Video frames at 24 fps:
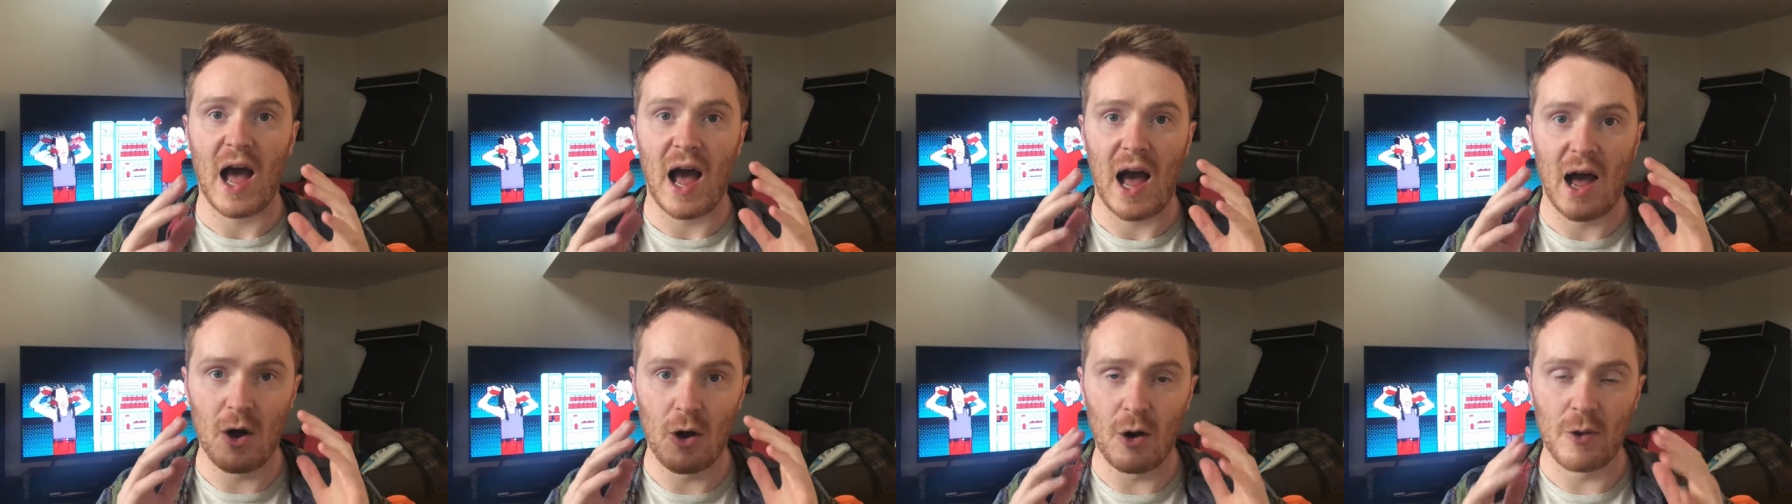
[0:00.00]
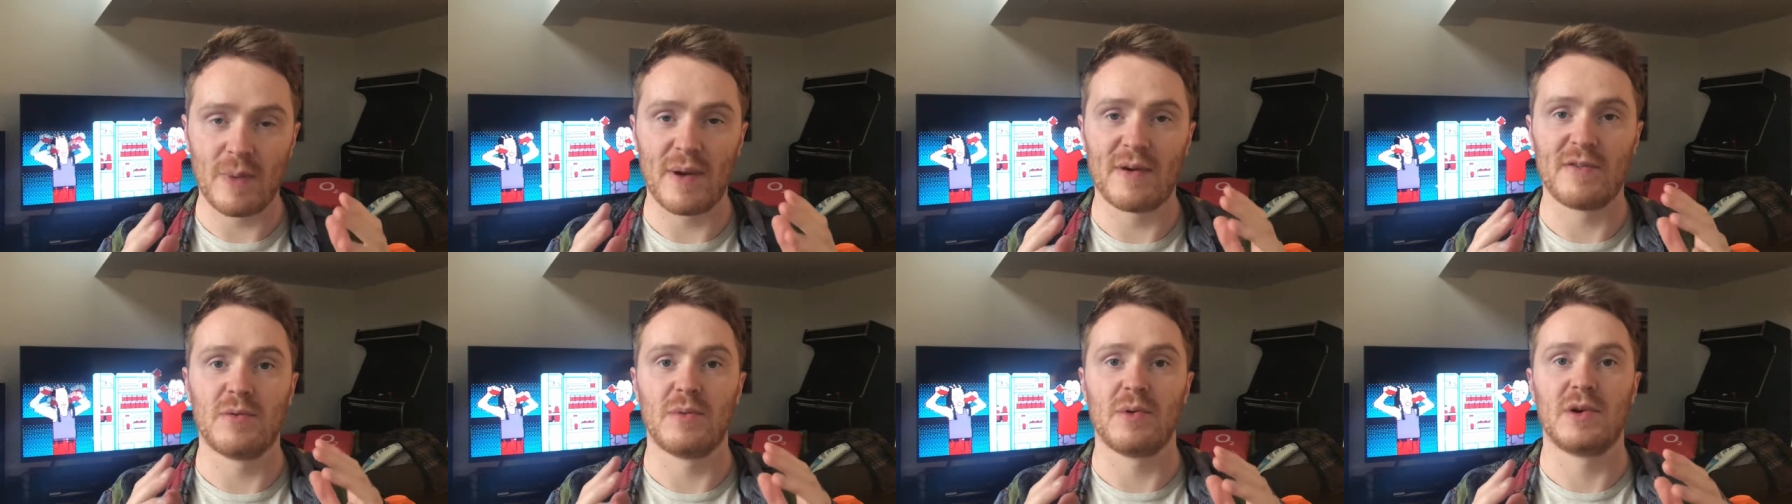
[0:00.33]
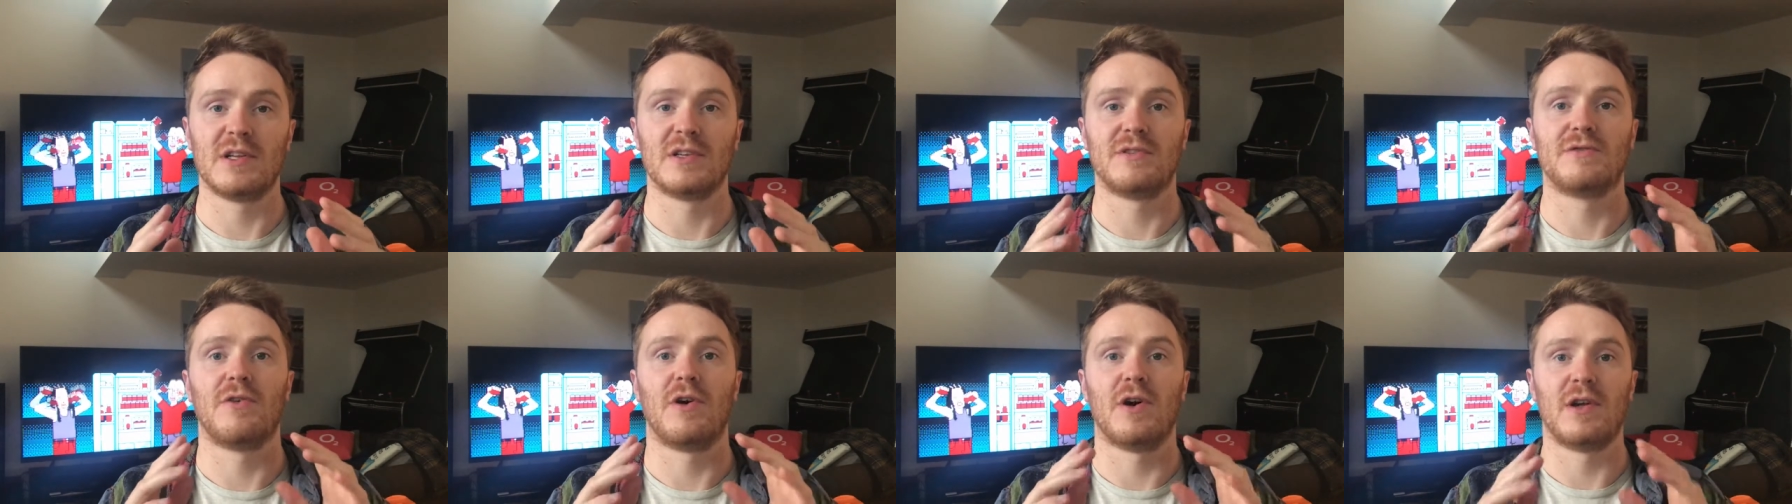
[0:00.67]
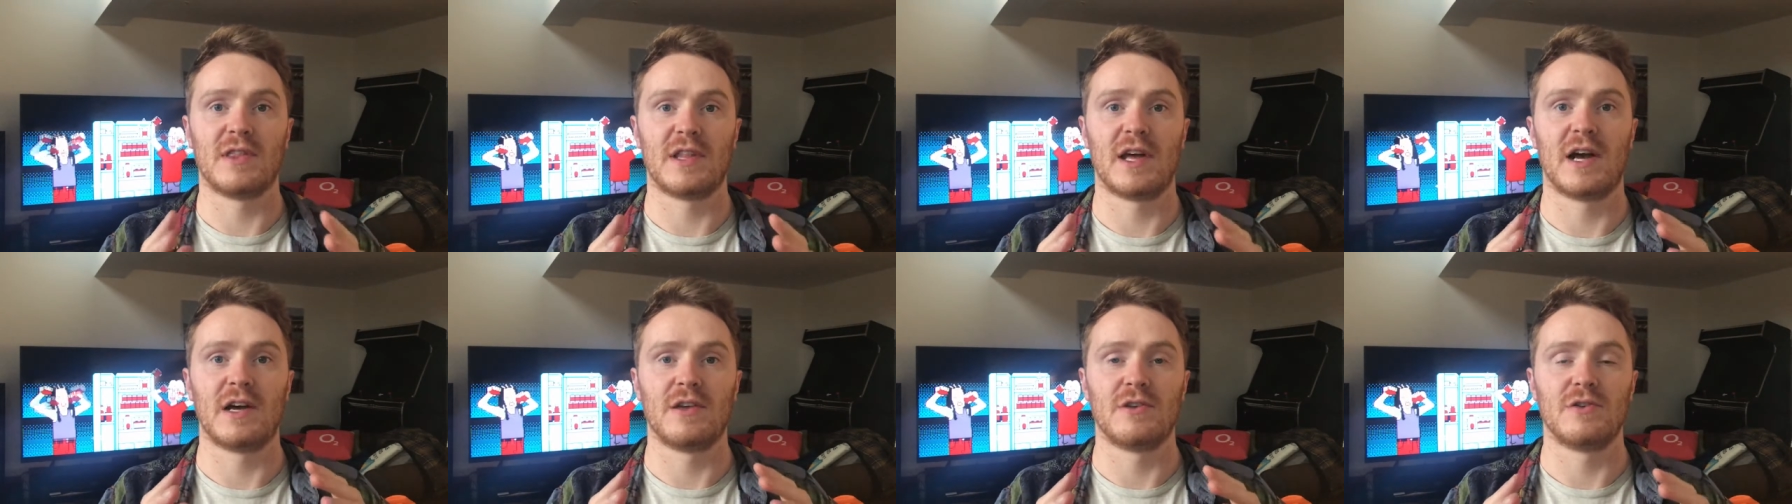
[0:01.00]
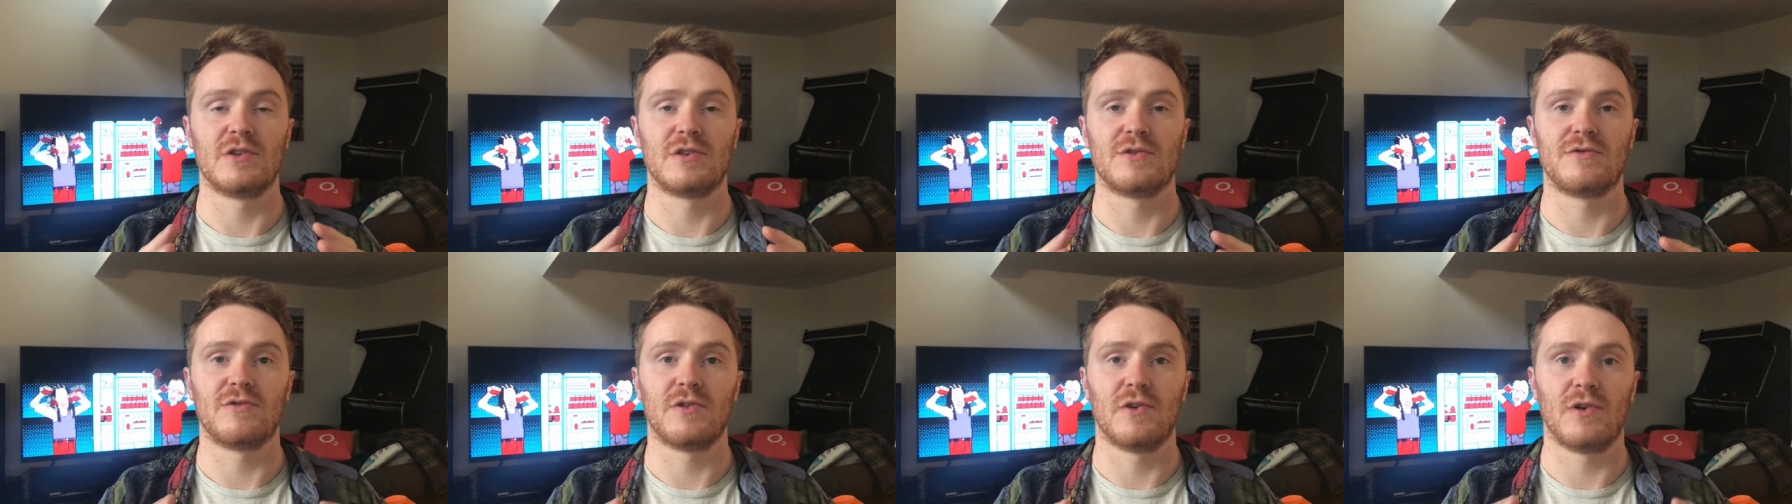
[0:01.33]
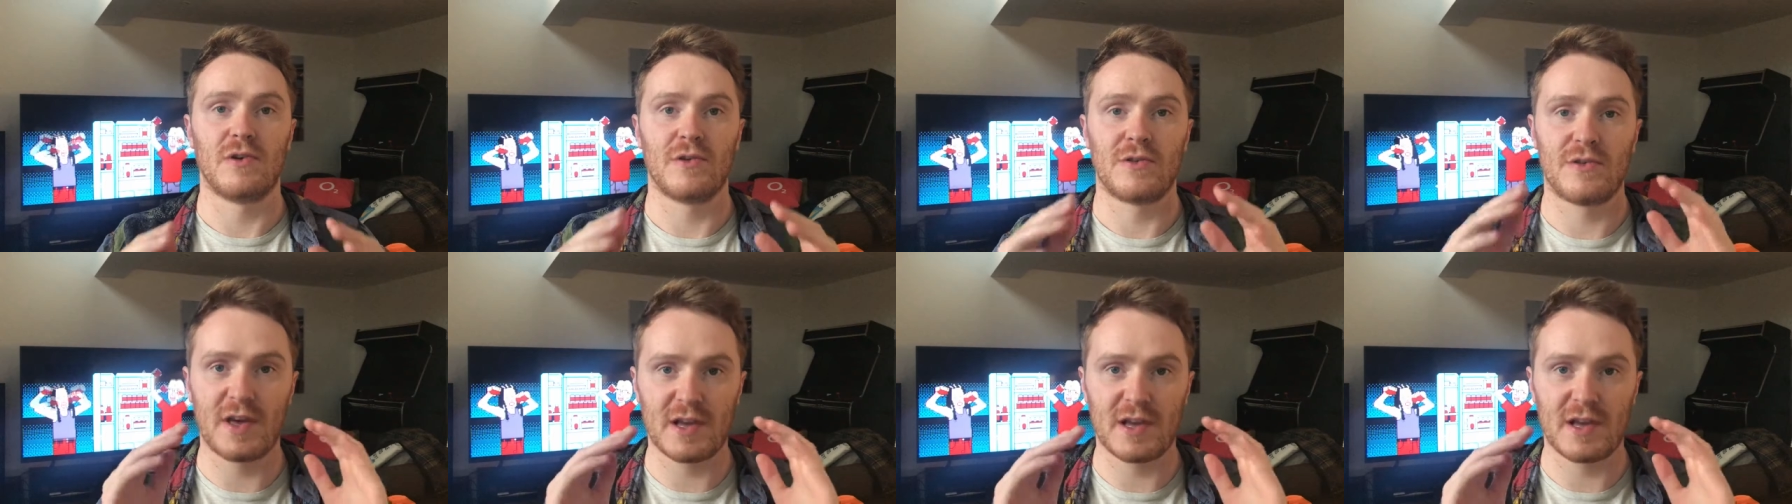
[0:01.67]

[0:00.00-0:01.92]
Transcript: I hope everybody's found that useful.